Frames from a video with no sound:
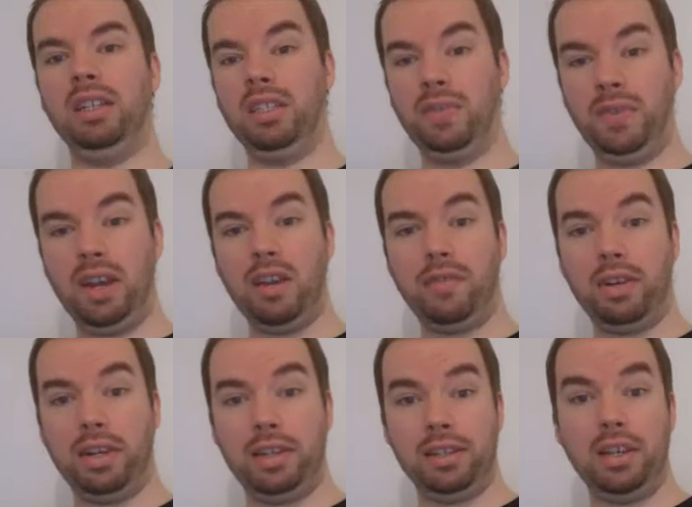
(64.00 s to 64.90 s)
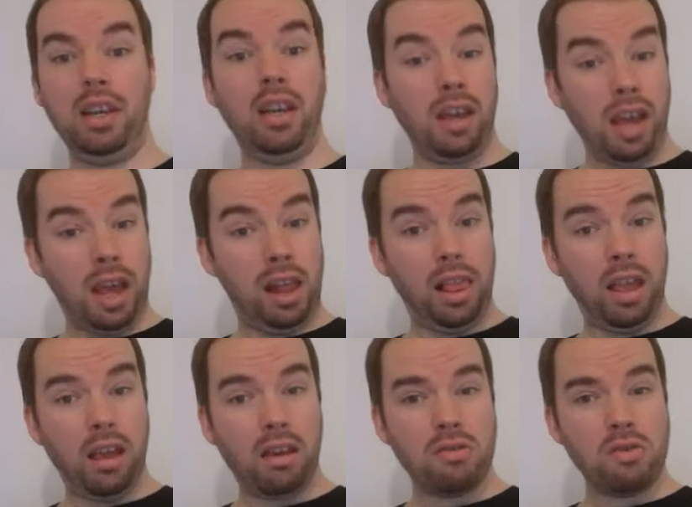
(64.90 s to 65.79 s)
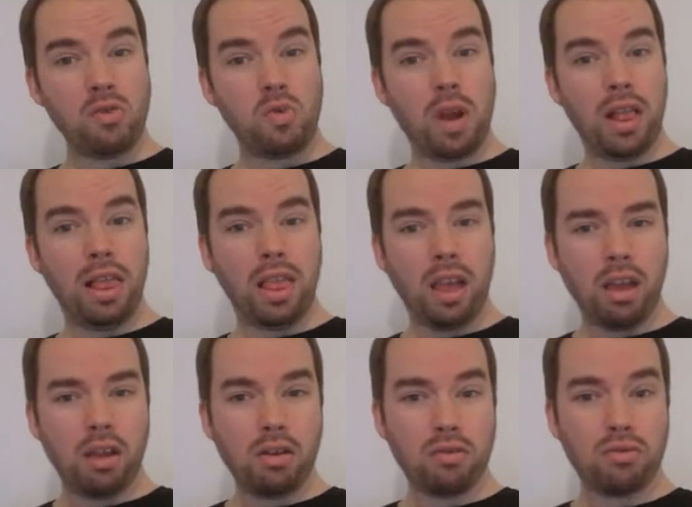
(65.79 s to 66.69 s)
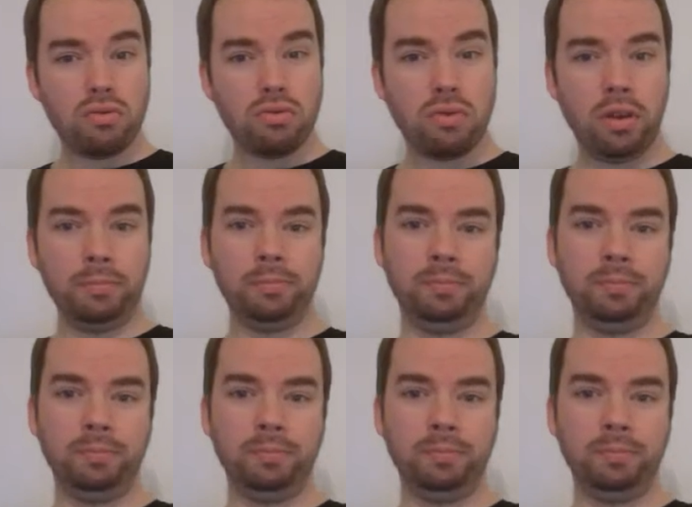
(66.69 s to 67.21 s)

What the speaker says: His favourite is, "Hello, hello."